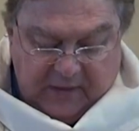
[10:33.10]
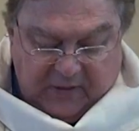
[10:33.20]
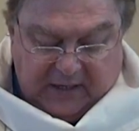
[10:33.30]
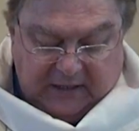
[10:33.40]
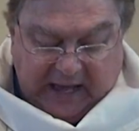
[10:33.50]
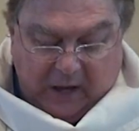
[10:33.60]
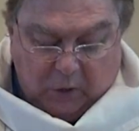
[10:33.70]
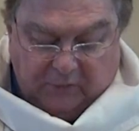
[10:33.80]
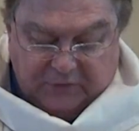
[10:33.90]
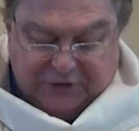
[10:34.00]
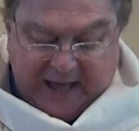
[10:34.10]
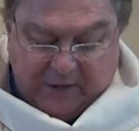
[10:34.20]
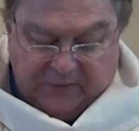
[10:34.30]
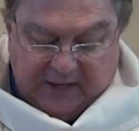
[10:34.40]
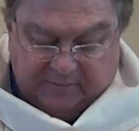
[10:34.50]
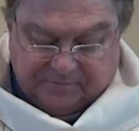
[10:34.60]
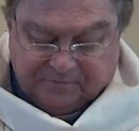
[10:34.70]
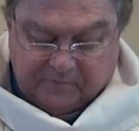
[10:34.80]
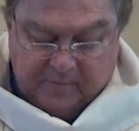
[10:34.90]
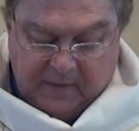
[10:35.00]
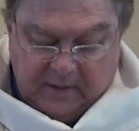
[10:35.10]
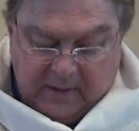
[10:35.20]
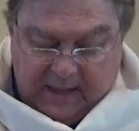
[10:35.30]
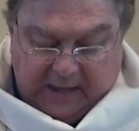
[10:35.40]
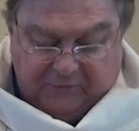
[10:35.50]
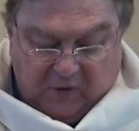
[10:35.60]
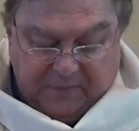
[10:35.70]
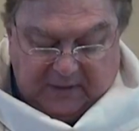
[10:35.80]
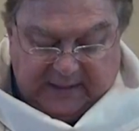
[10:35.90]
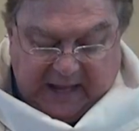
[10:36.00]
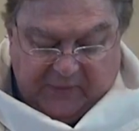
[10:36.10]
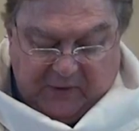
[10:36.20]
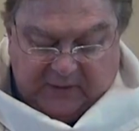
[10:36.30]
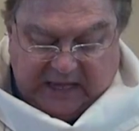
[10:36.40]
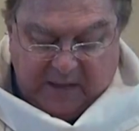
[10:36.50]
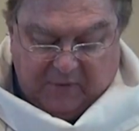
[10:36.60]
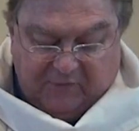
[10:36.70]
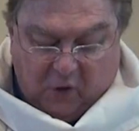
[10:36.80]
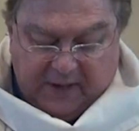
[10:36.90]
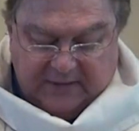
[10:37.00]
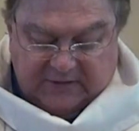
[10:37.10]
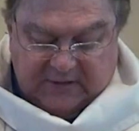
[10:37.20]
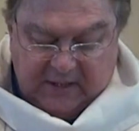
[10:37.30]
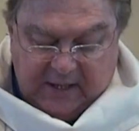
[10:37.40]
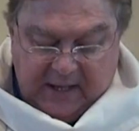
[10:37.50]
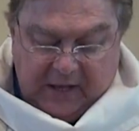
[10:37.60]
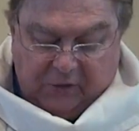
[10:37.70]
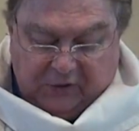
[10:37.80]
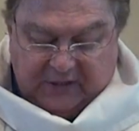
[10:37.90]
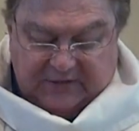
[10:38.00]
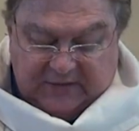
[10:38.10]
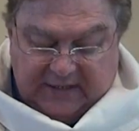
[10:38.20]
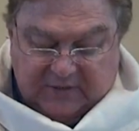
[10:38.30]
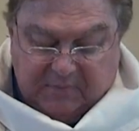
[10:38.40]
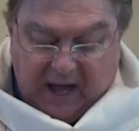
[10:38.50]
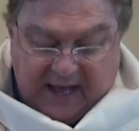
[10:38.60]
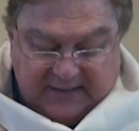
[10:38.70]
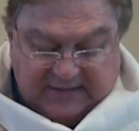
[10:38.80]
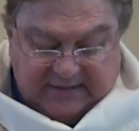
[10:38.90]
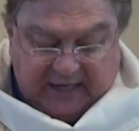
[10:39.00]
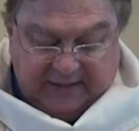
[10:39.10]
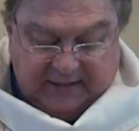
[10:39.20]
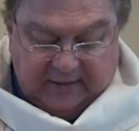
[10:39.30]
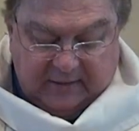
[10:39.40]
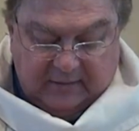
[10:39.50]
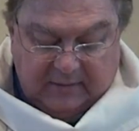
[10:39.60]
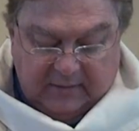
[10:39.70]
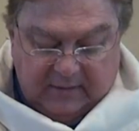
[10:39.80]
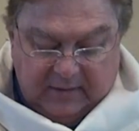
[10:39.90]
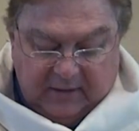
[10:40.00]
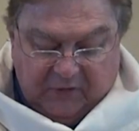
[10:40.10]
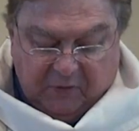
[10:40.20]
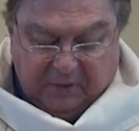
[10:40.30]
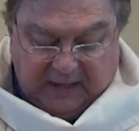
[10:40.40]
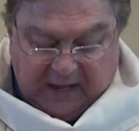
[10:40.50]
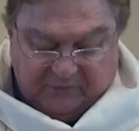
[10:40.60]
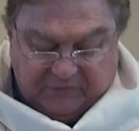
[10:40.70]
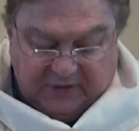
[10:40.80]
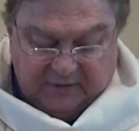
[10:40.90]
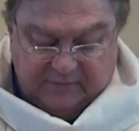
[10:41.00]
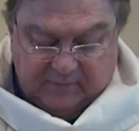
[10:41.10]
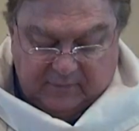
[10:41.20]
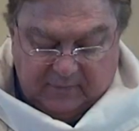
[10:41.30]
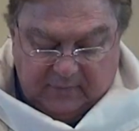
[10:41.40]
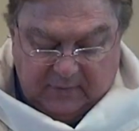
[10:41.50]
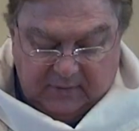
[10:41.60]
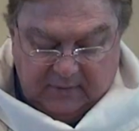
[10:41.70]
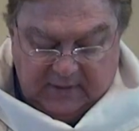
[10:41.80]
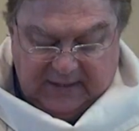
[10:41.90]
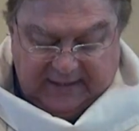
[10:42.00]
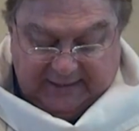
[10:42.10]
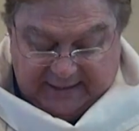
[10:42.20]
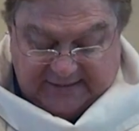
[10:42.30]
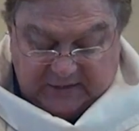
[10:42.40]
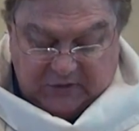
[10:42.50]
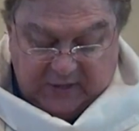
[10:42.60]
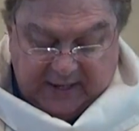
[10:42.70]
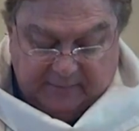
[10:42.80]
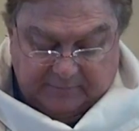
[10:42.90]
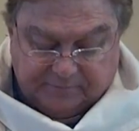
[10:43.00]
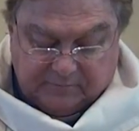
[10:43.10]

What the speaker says: Then a cloud overshadowed them, and from the cloud there came a voice, "This is my Son, the Beloved. Listen to him."